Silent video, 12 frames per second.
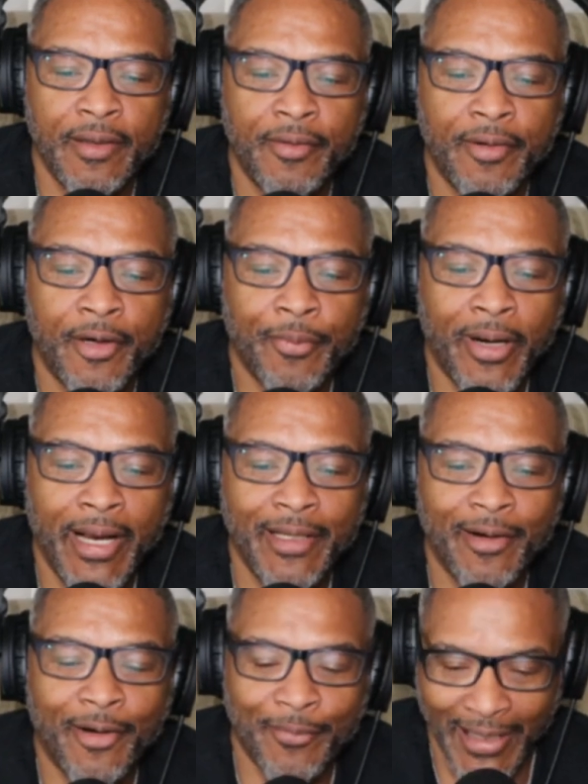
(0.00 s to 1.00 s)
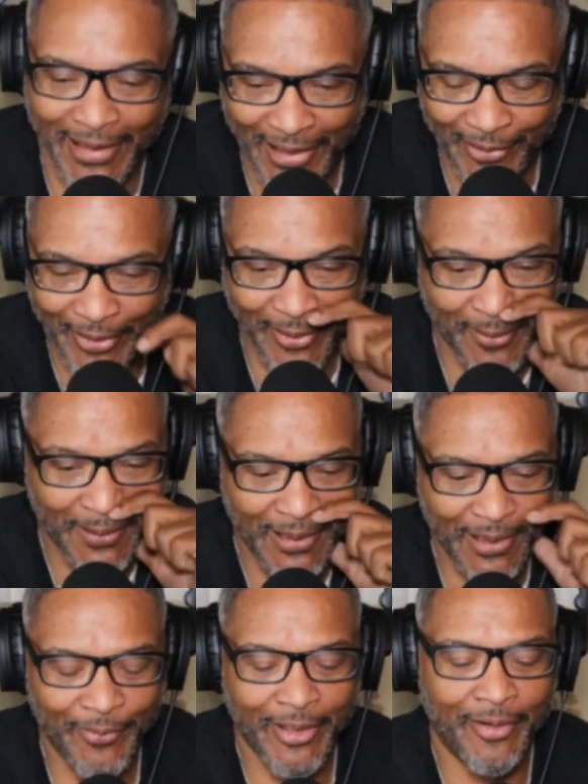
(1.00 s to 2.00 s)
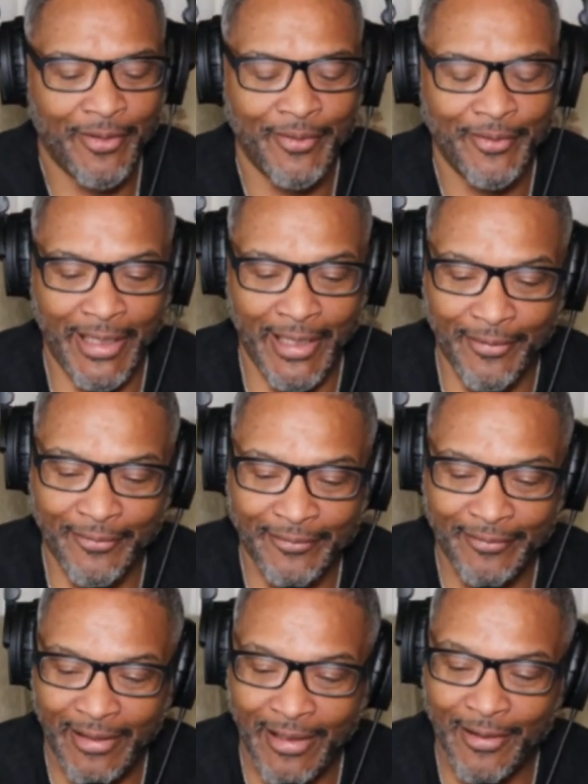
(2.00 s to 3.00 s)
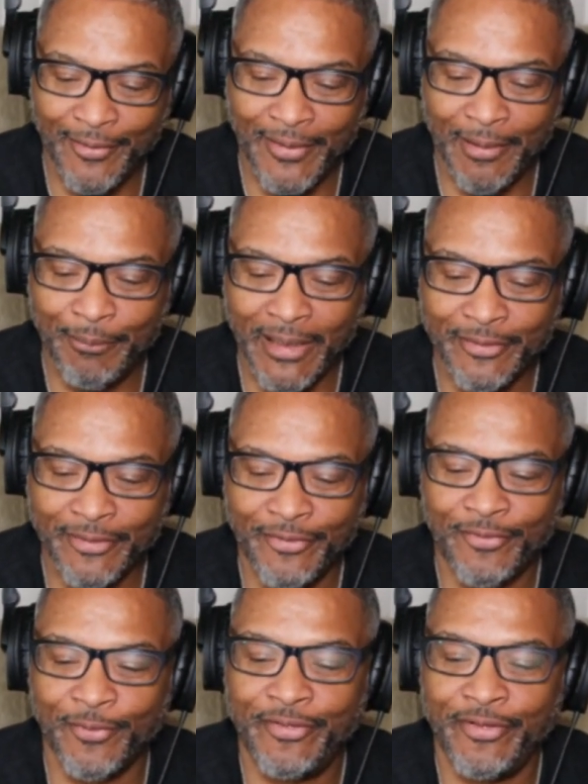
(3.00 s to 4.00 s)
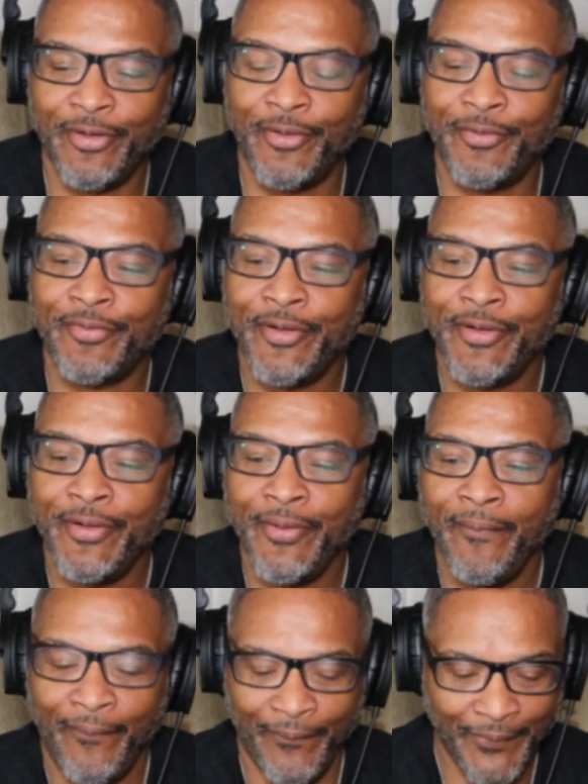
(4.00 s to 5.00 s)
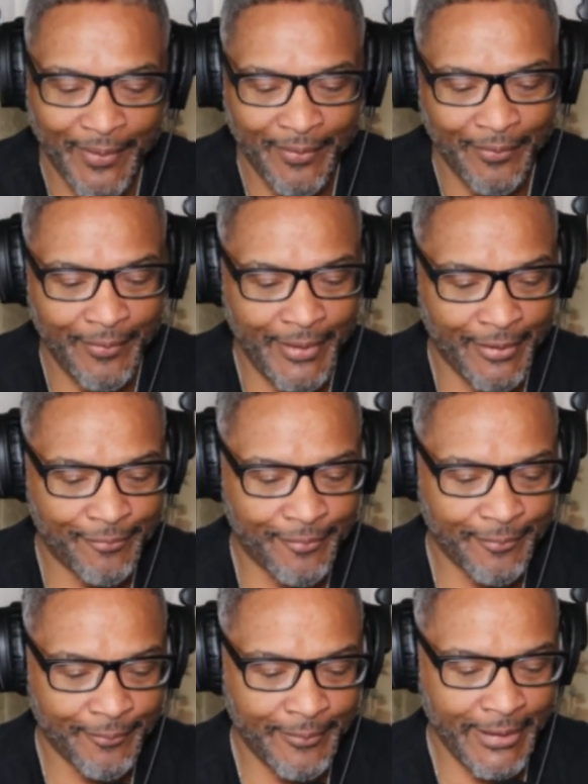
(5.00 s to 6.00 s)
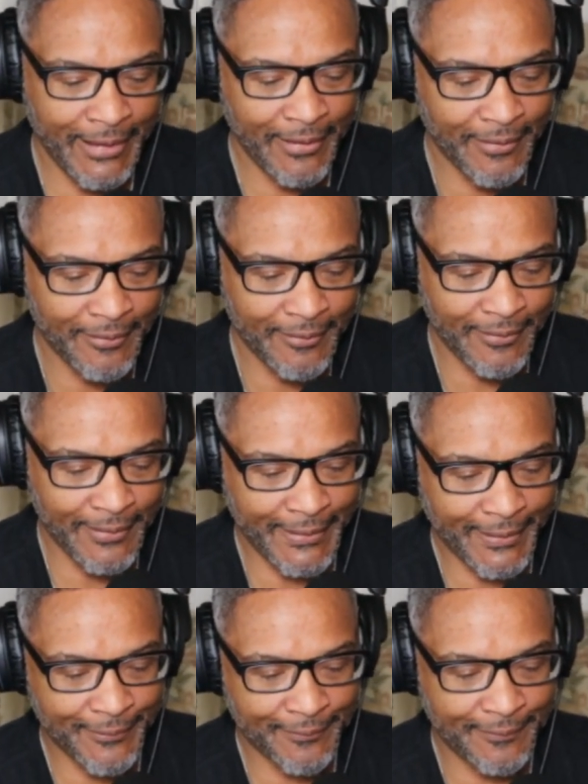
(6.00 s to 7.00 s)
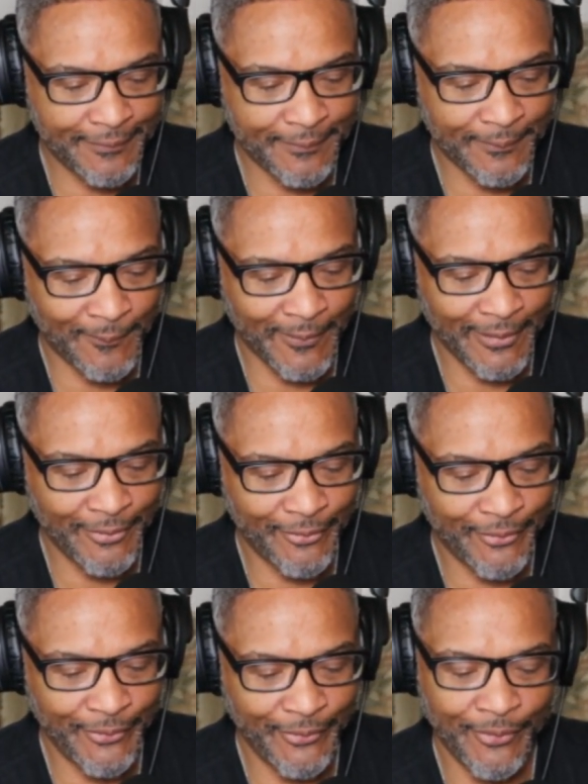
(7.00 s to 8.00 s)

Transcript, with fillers: All right. All right. Here we go. Here we go. Now, now I'm about to switch it over. F three, F one, two,